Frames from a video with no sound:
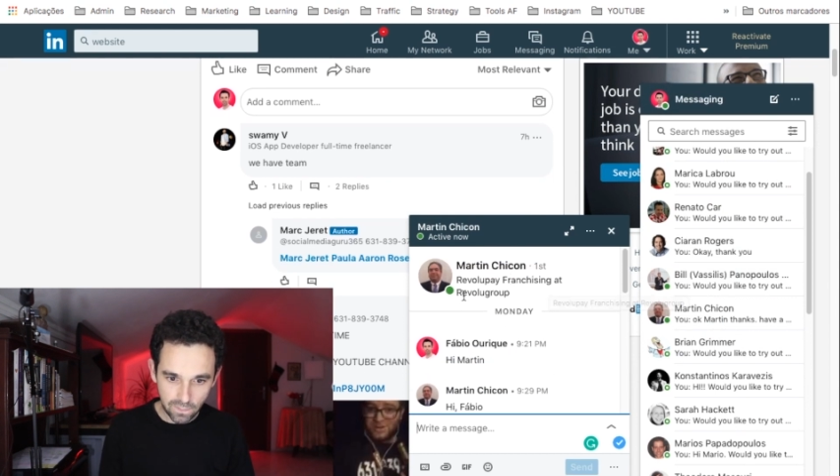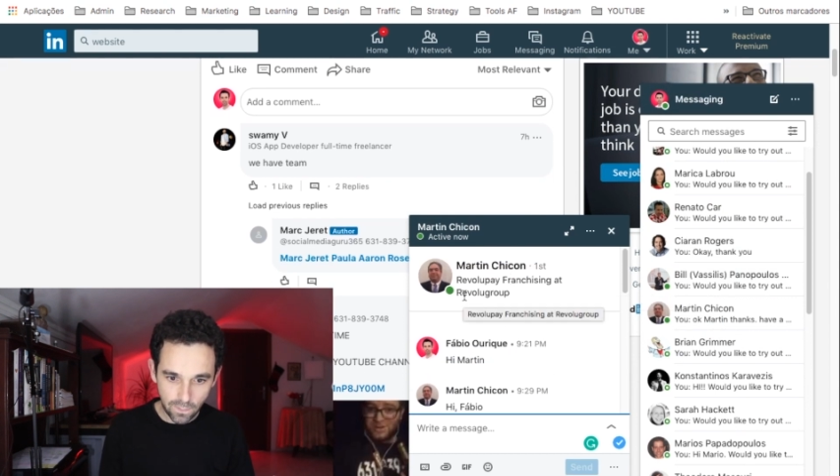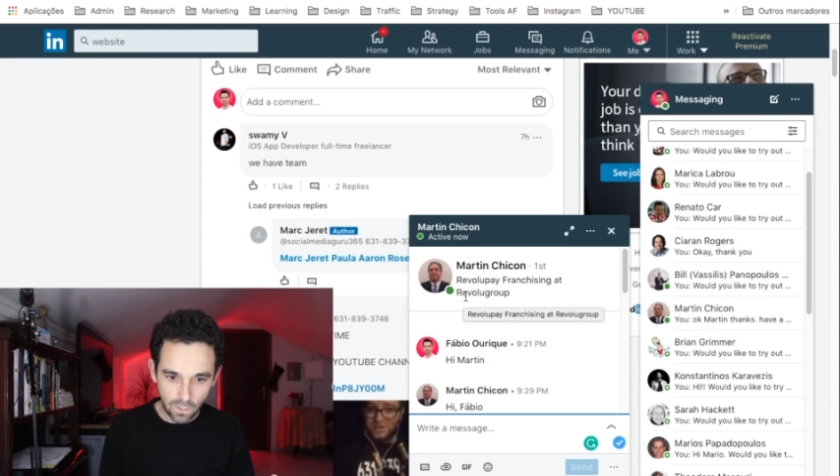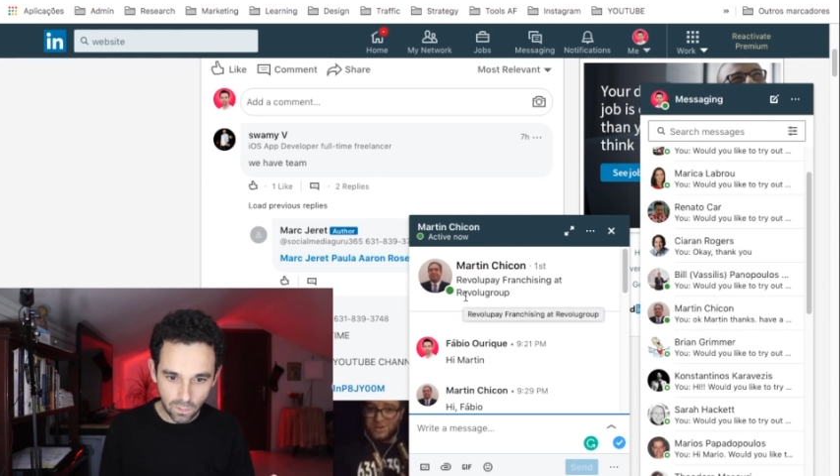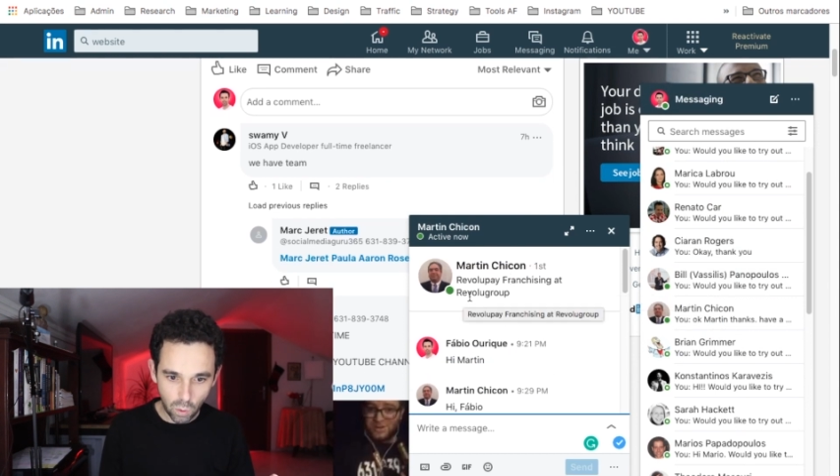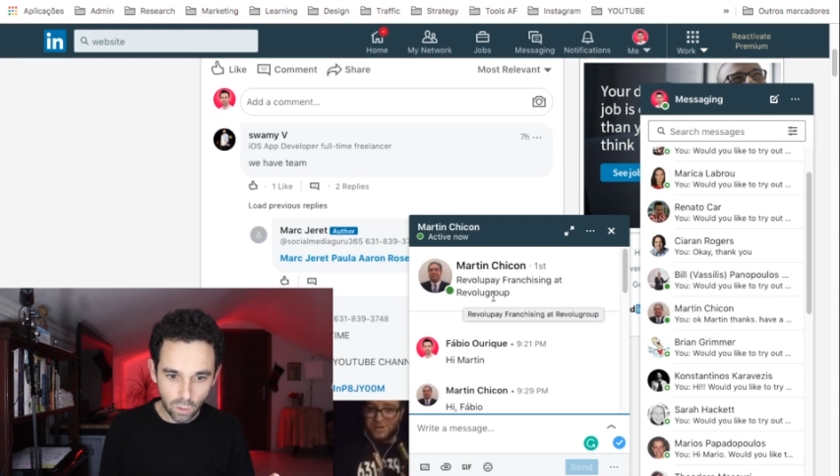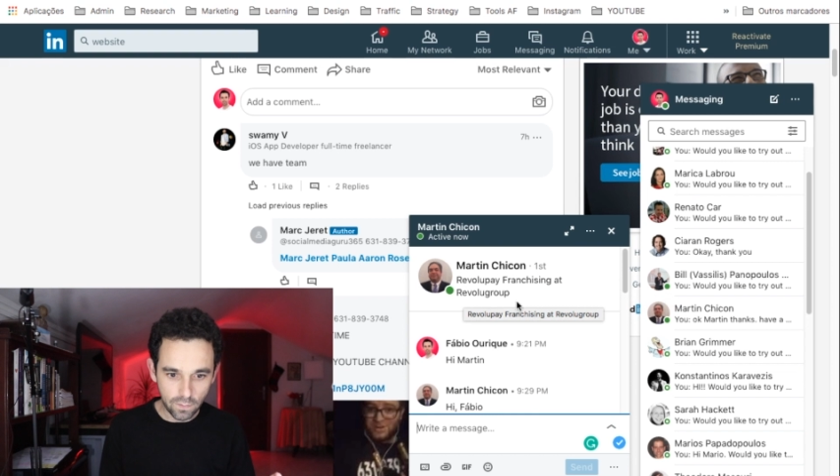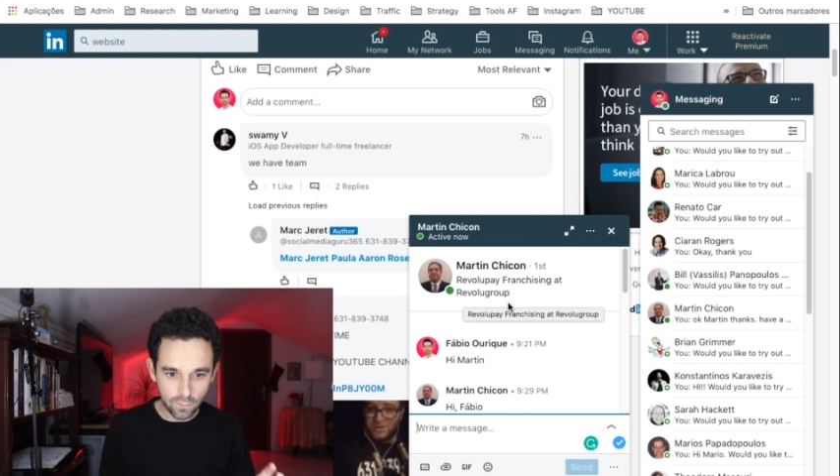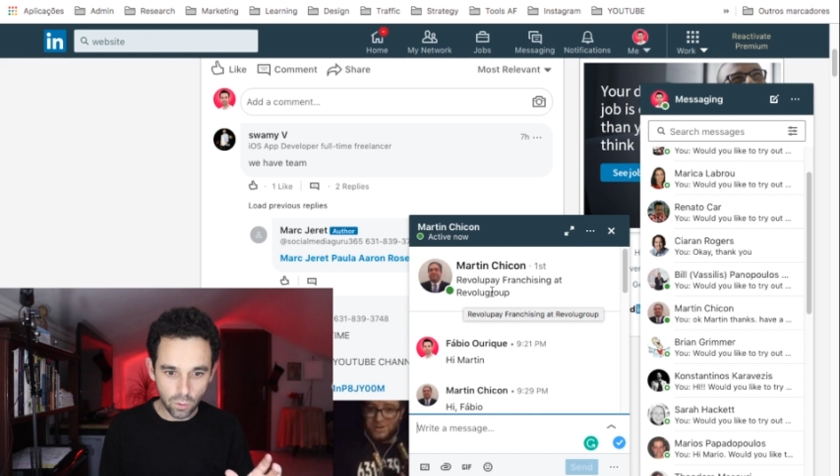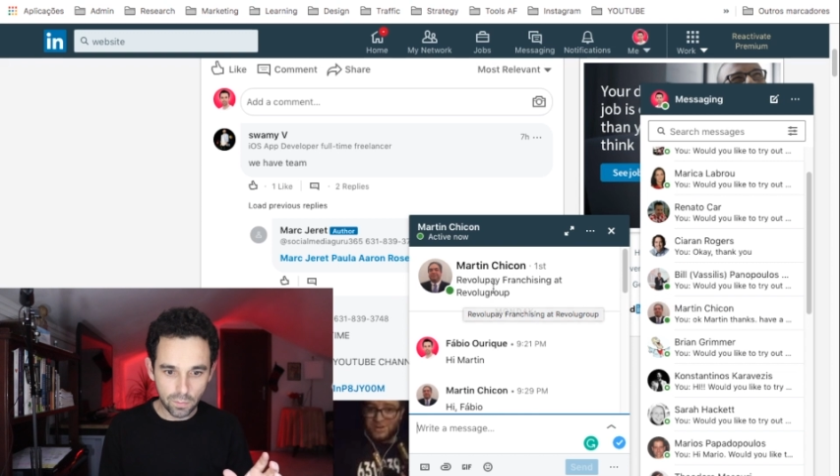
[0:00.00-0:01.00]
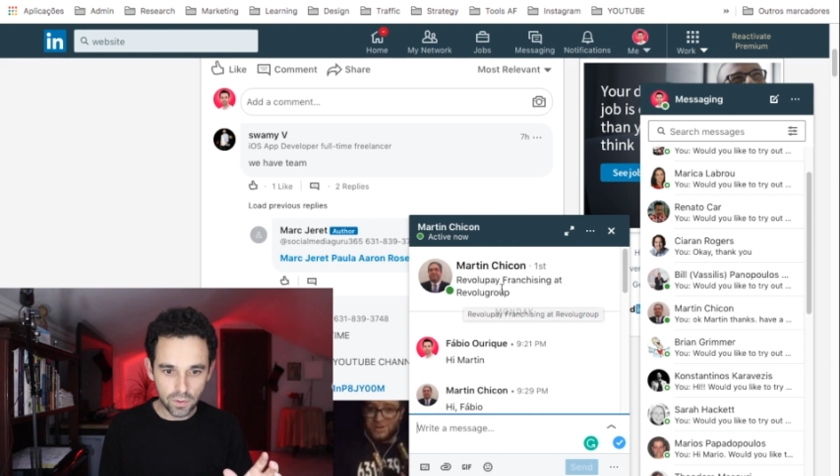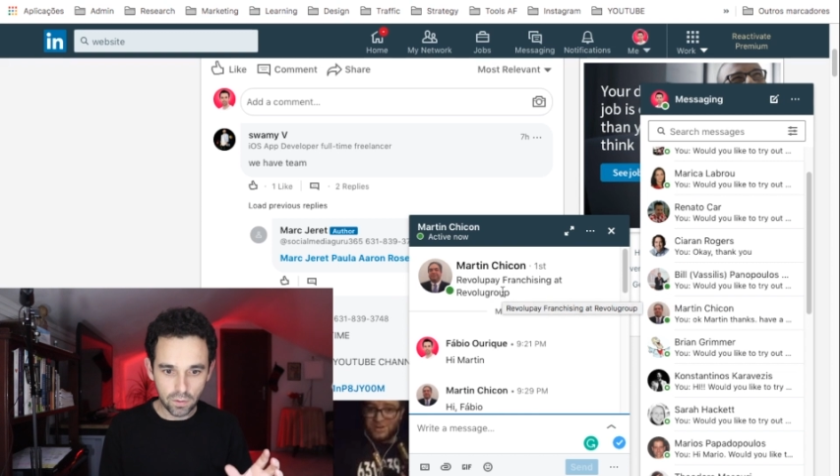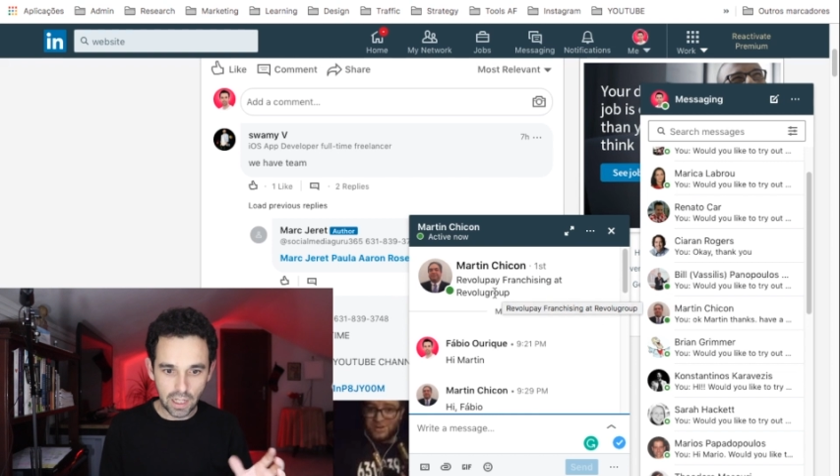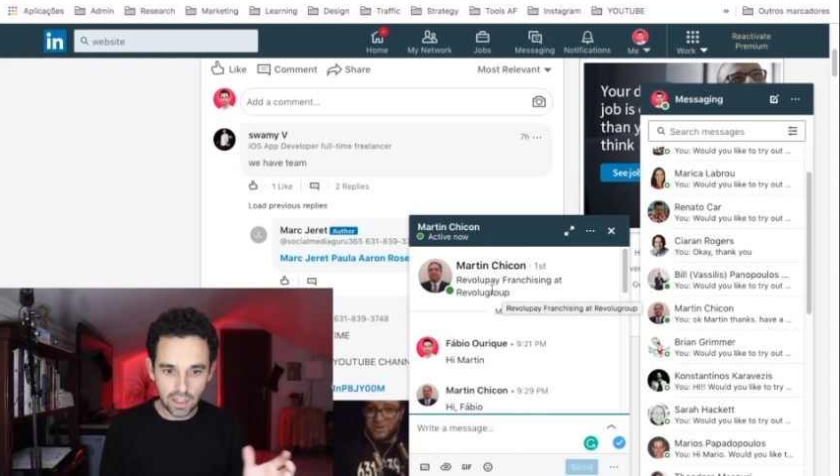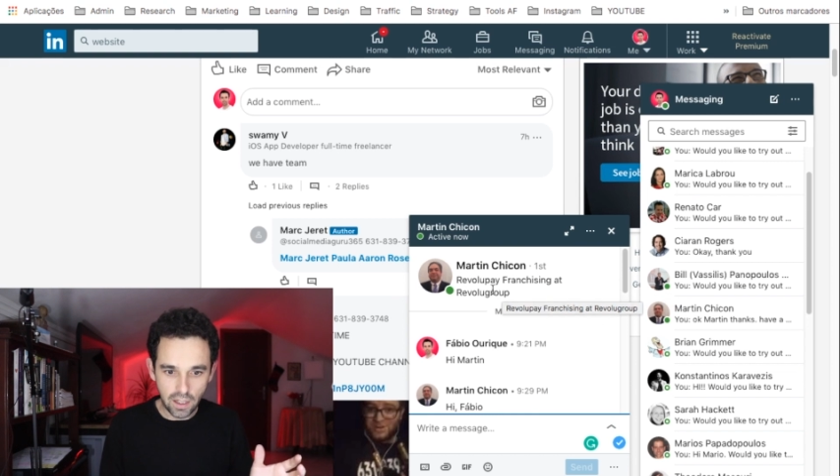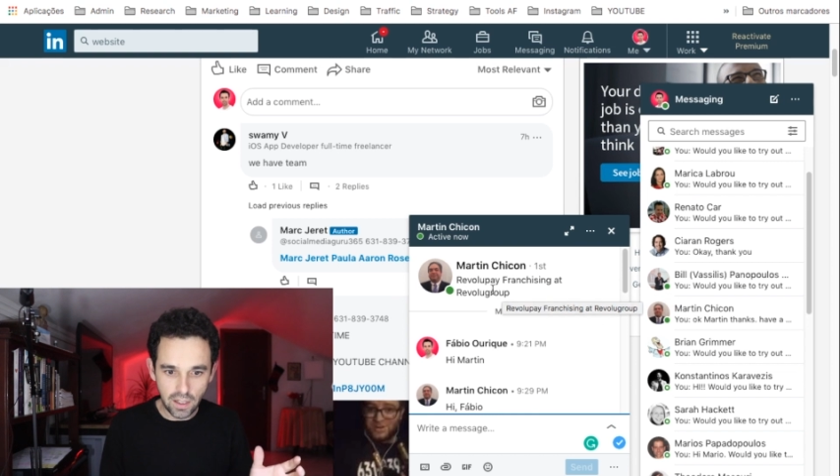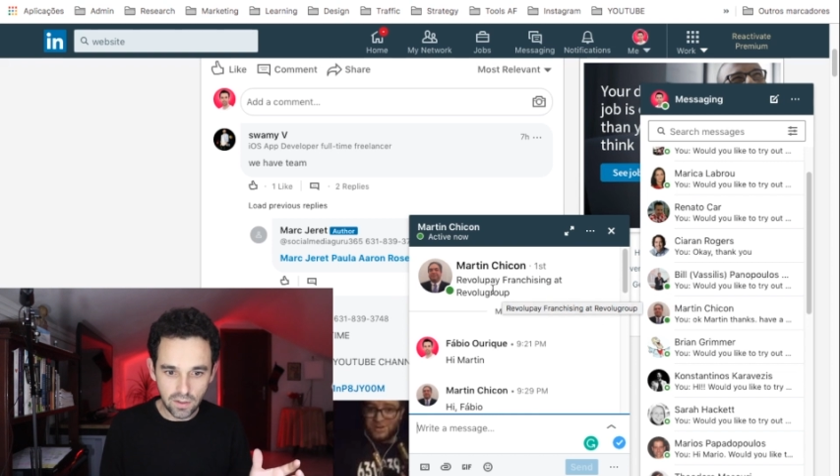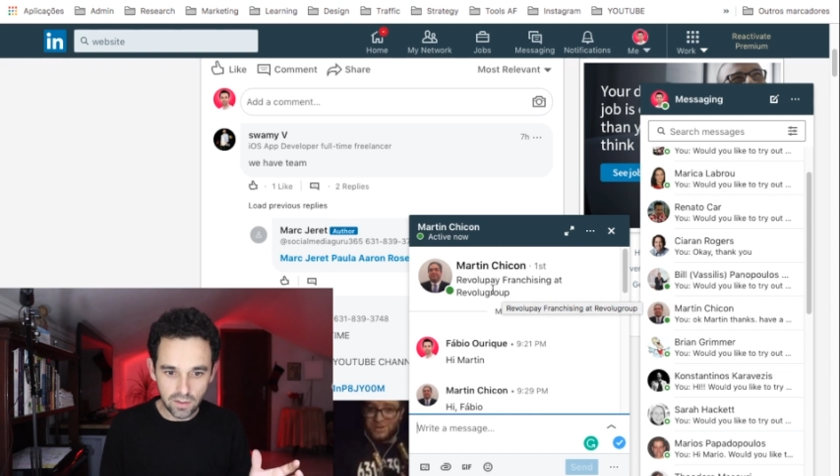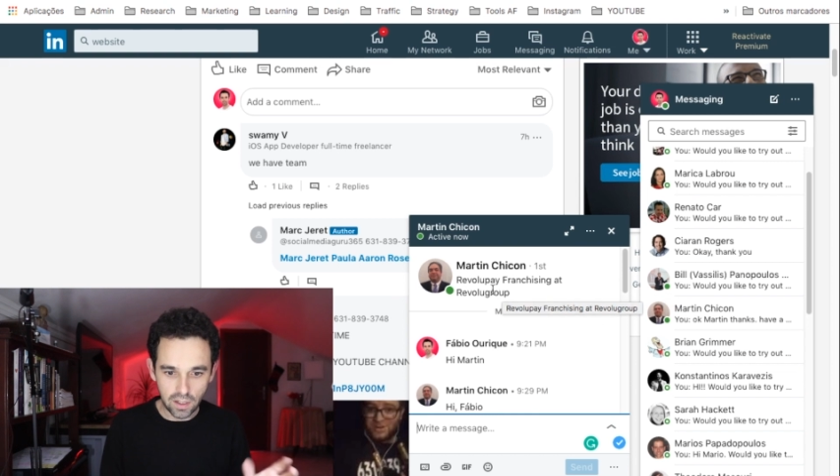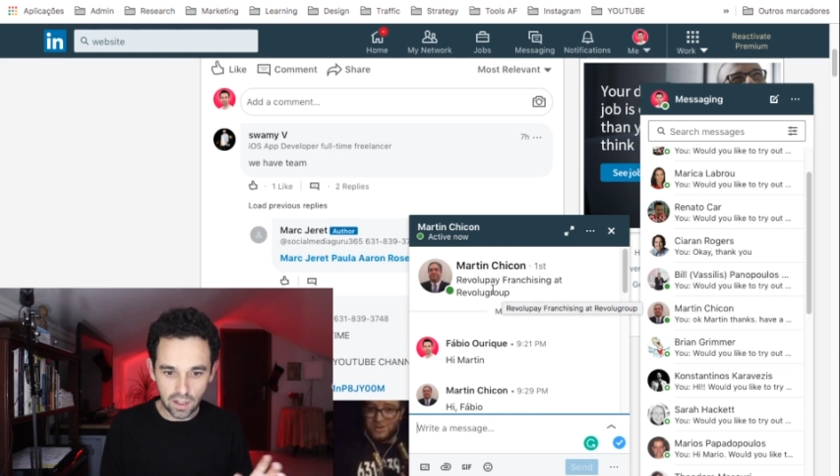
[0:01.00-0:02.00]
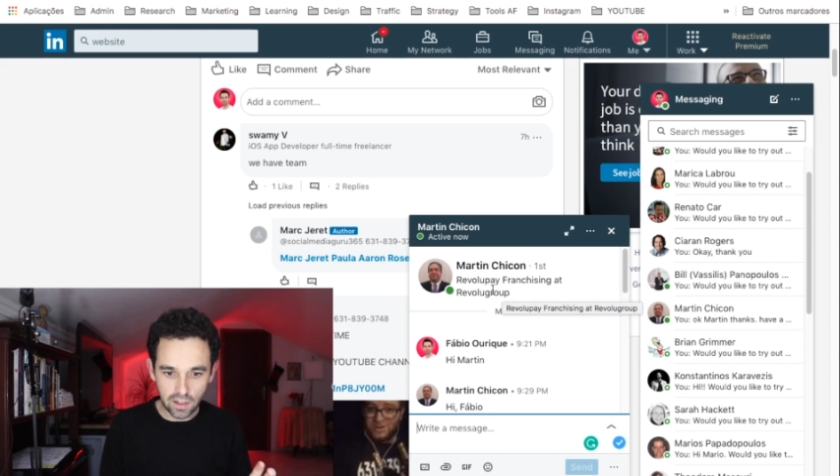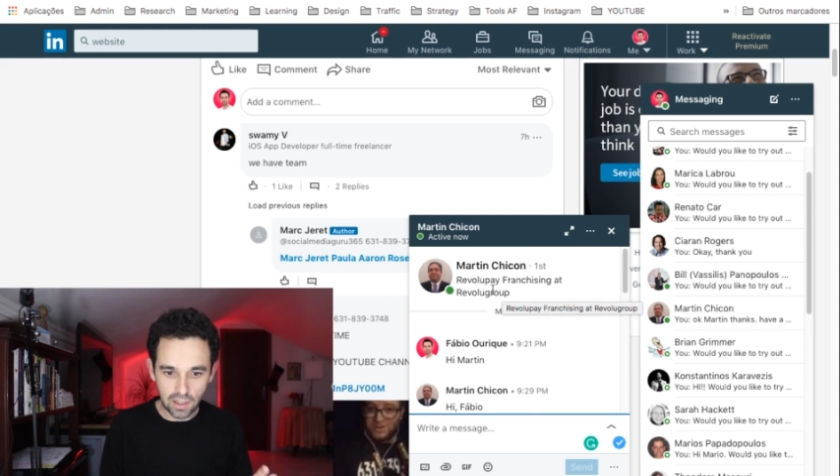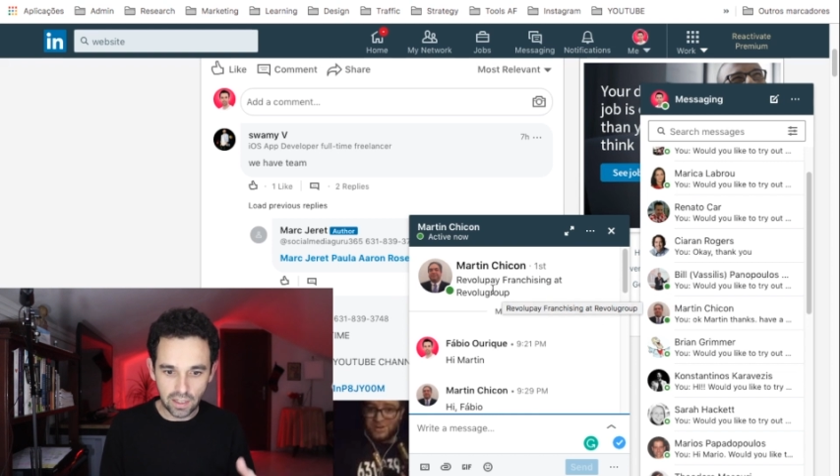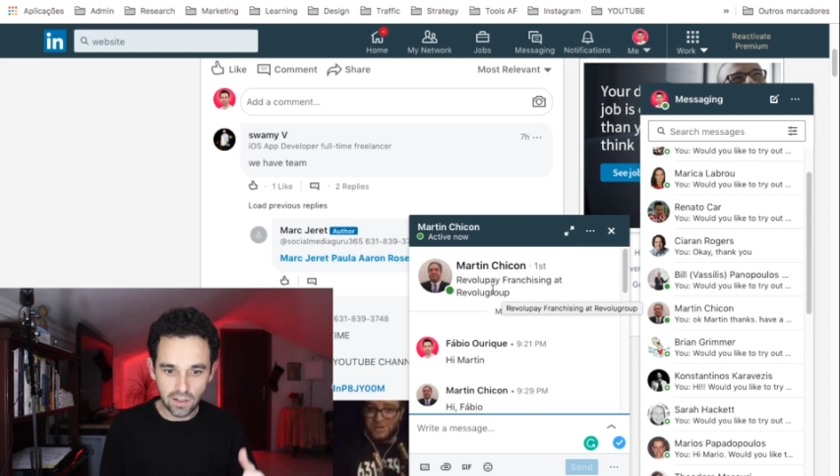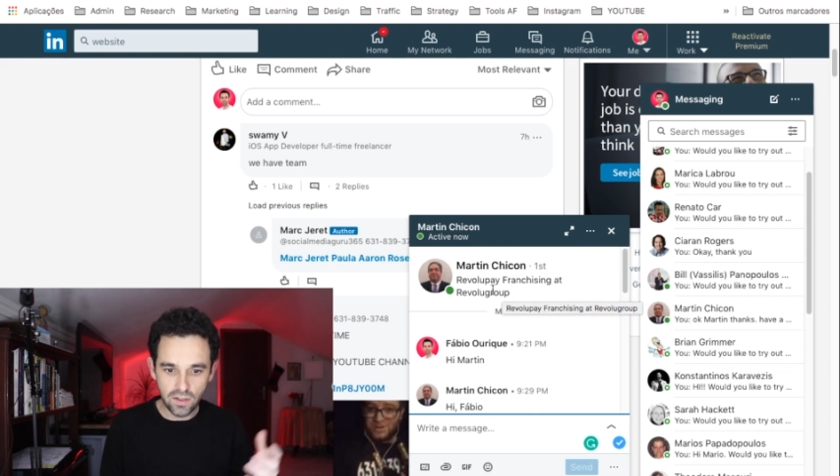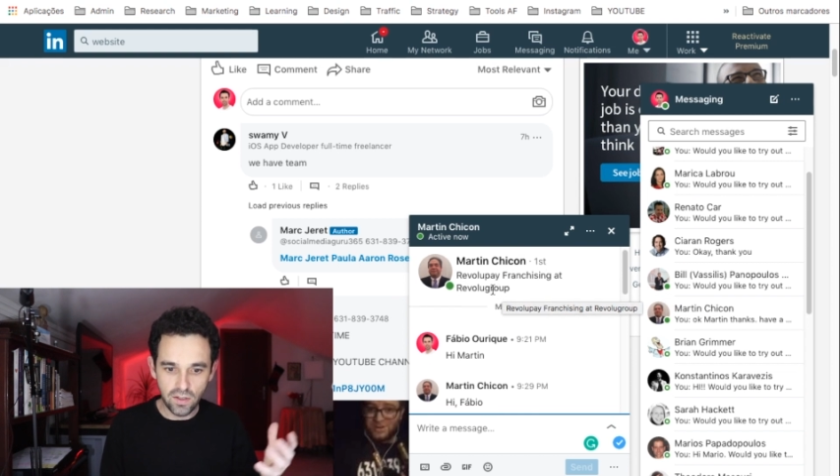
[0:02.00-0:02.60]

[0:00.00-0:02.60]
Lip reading: Royal Group, so like he's like